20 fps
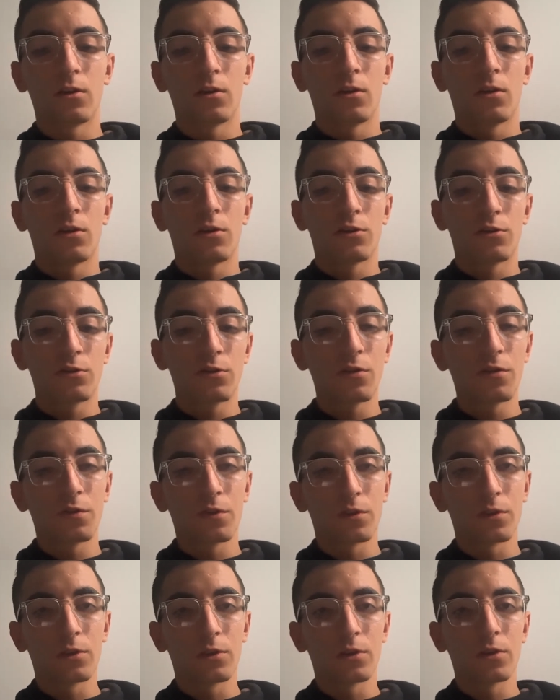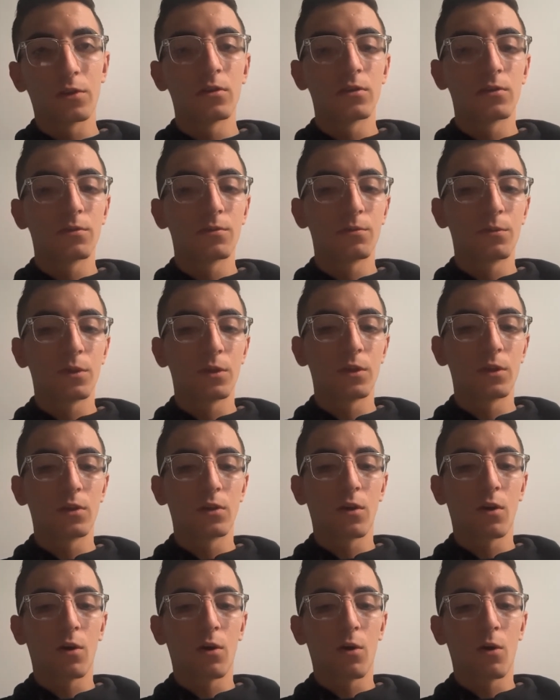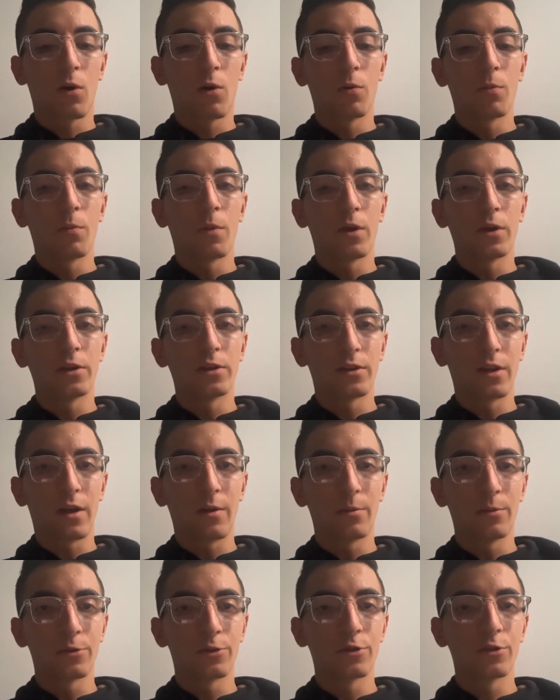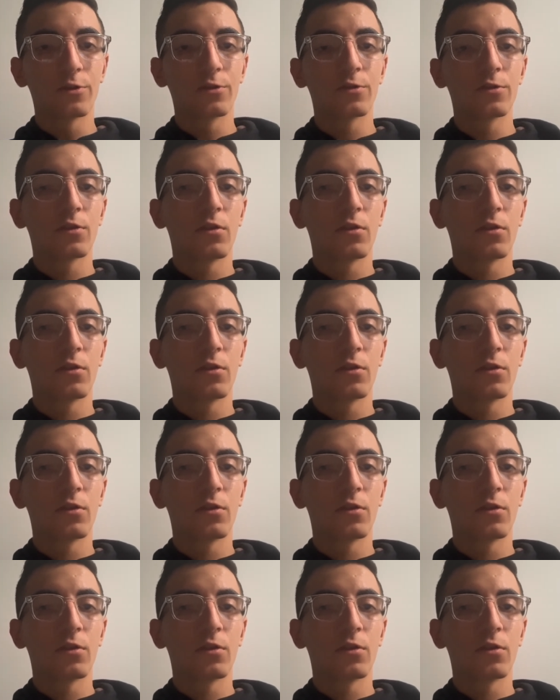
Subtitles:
civilly, meaning owe money damages,